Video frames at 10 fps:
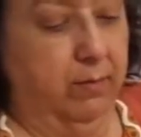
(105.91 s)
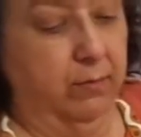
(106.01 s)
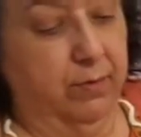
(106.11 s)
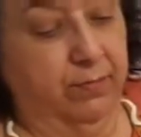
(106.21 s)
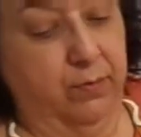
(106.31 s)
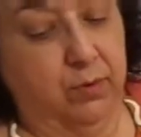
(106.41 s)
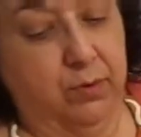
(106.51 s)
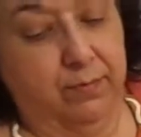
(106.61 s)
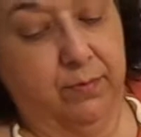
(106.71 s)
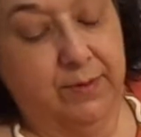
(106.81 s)
the food
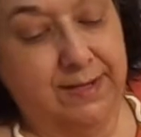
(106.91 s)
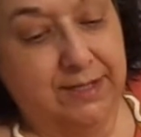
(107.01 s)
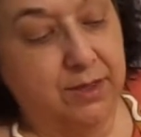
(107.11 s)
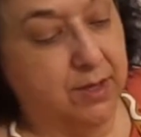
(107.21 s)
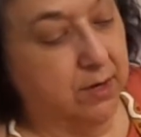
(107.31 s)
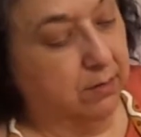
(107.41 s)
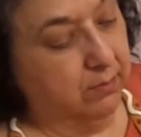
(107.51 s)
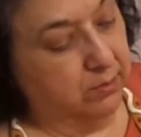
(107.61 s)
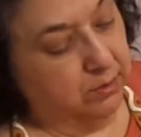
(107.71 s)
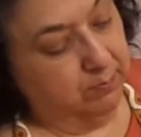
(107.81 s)
that's in there,
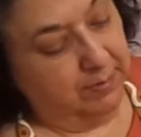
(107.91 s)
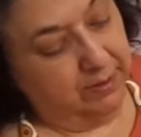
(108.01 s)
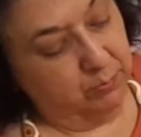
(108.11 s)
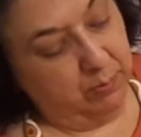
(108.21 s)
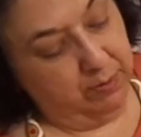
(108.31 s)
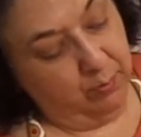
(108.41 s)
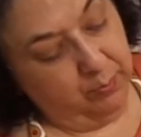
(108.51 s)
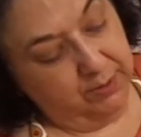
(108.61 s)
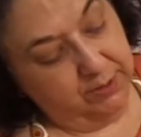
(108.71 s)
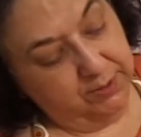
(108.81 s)
because we want a
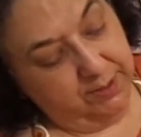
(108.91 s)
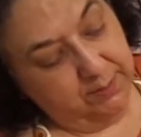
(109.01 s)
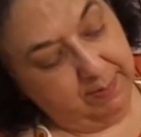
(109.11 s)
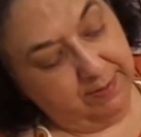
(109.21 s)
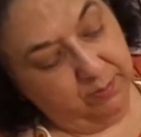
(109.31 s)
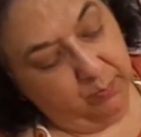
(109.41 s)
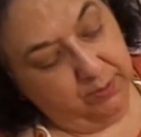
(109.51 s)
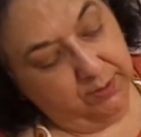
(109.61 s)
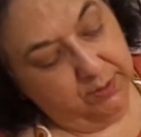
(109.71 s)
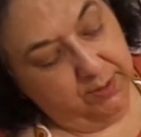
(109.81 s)
1-inch headspace, and
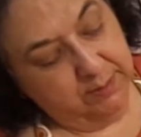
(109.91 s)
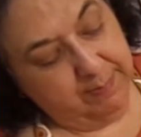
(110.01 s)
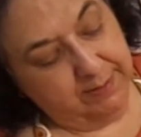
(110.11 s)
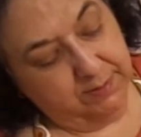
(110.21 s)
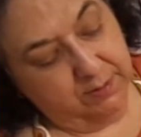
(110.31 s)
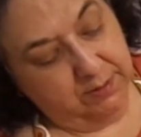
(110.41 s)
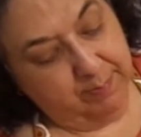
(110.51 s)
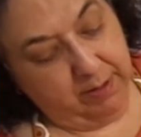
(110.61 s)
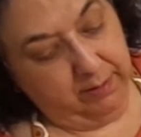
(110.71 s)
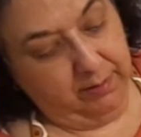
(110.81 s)
1-inch headspace is this
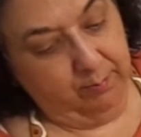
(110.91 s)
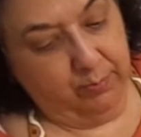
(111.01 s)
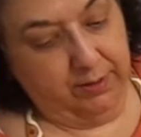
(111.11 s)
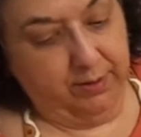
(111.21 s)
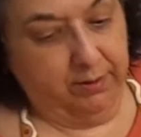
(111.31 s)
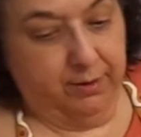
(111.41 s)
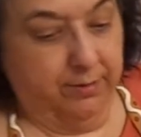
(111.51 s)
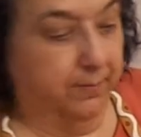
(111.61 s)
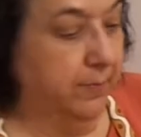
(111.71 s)
bottom lip right down here.